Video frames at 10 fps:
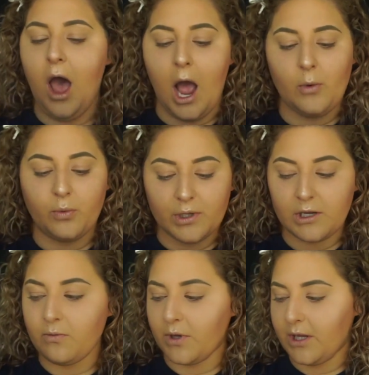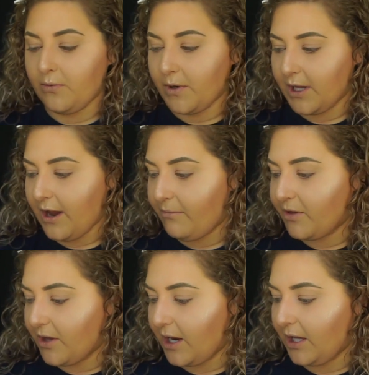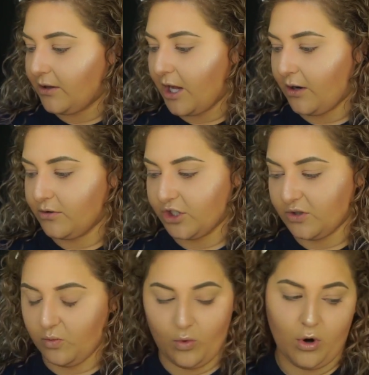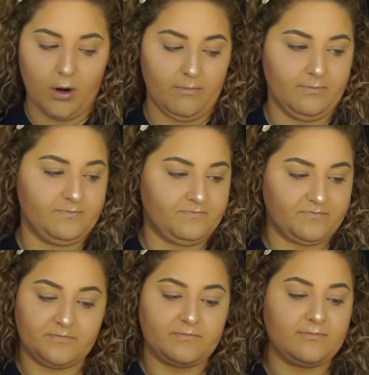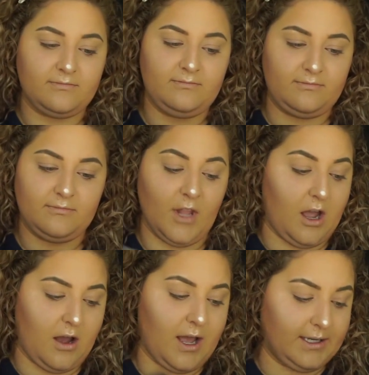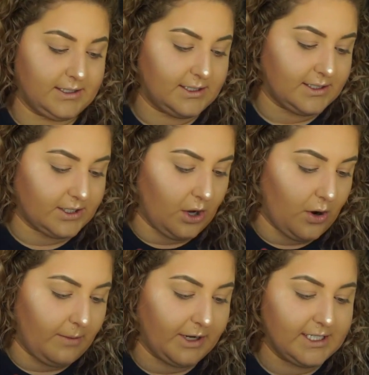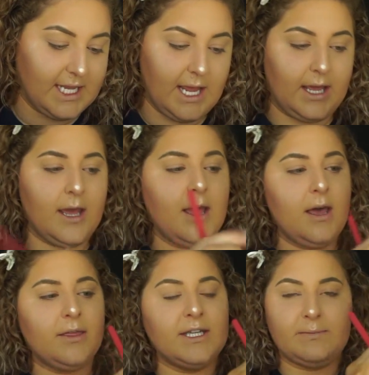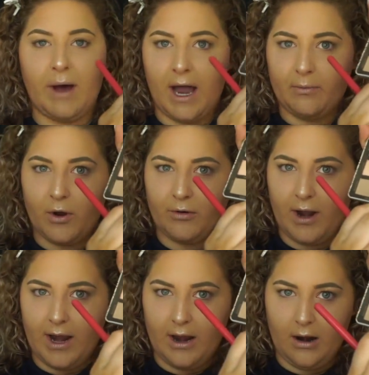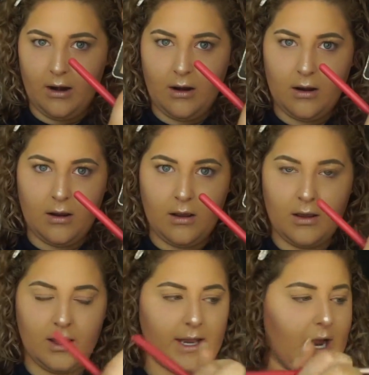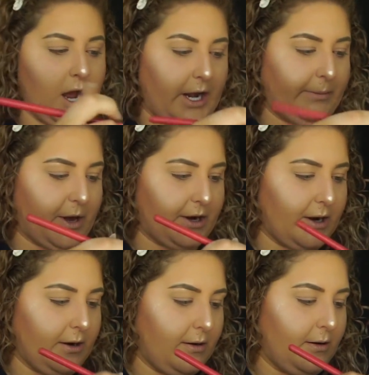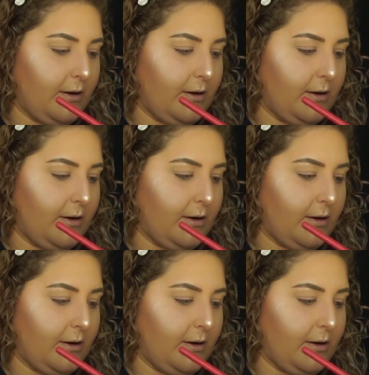I really have been liking like just warm eyes. So I'm gonna take this bottom one right here in honey butter.